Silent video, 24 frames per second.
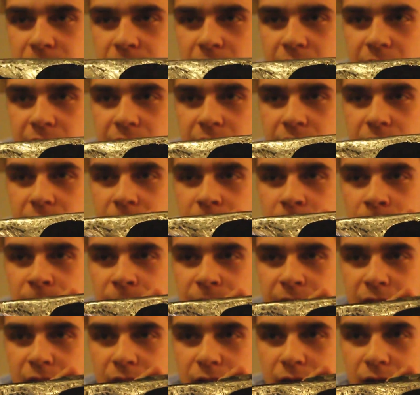right here.
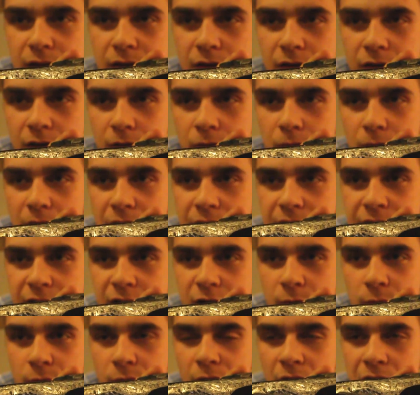Right
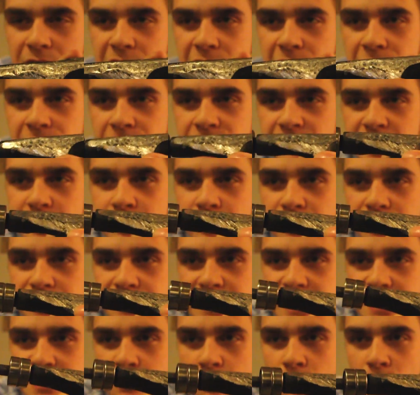here where I do feebles,
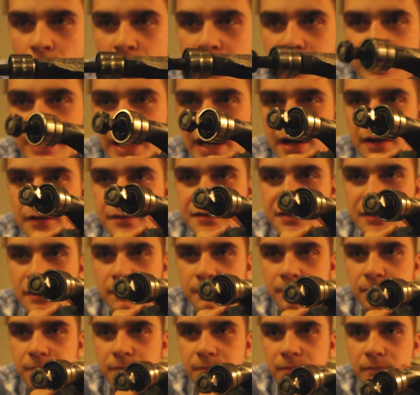it's worn down
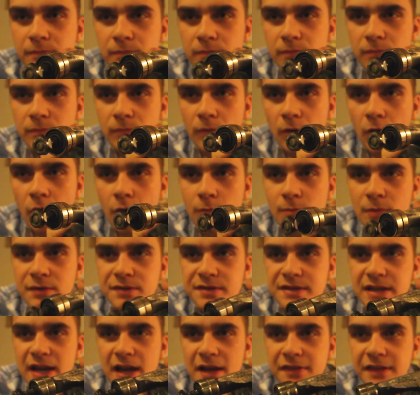to
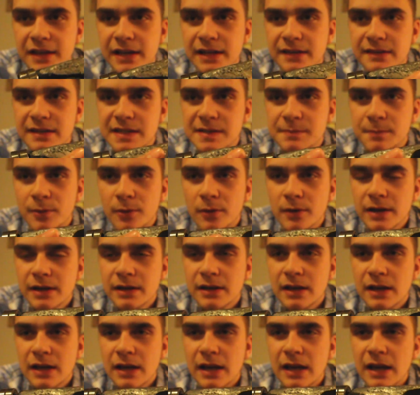almost nothing at this
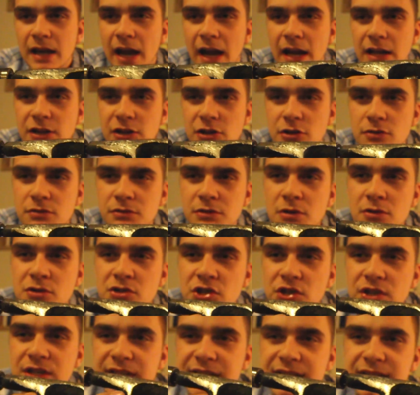point. And you
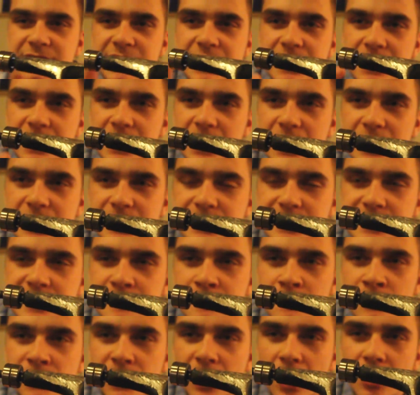usually see this
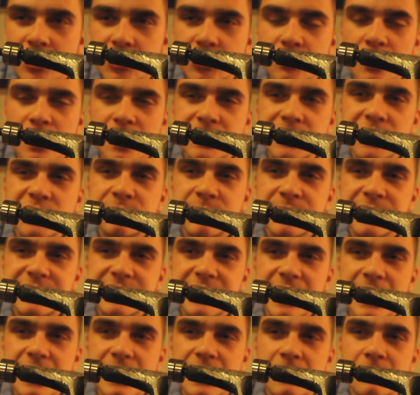on trucks you've been
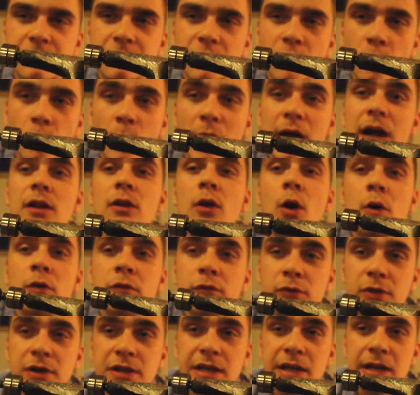skating for well
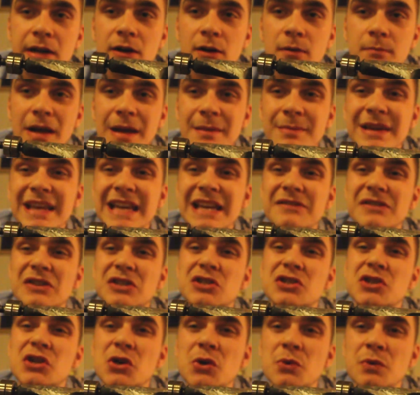over a year, maybe
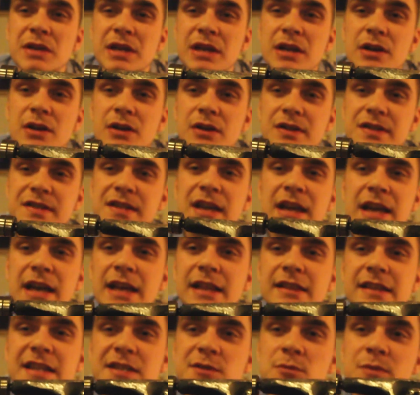even 2 years.
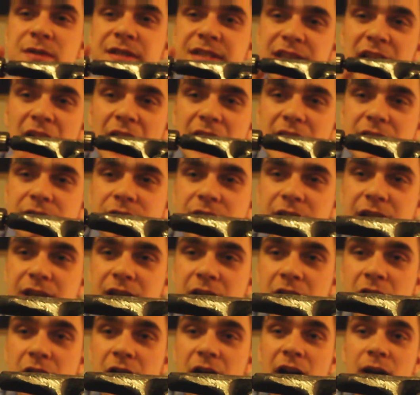This was not even a
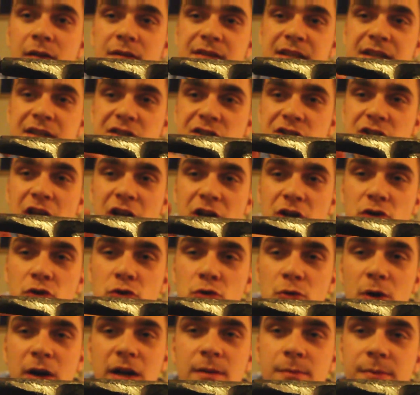year, and I was
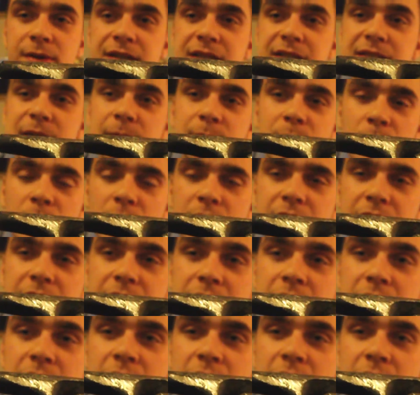incredibly disappointed